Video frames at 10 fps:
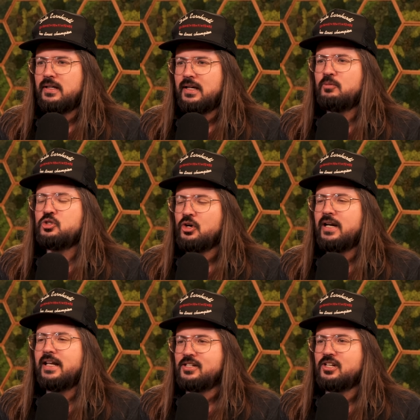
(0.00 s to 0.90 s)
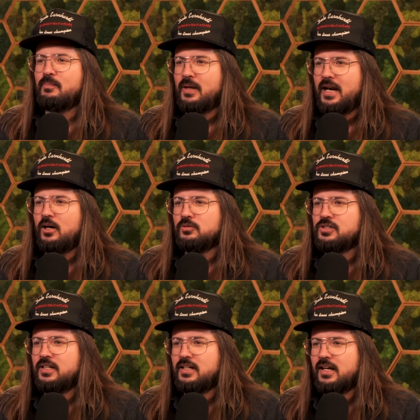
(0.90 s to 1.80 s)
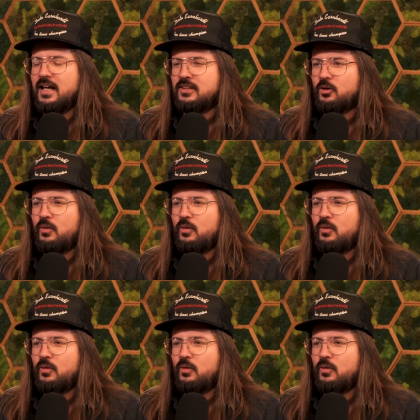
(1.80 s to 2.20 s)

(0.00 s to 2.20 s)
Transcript: I was trying to get something else and I got the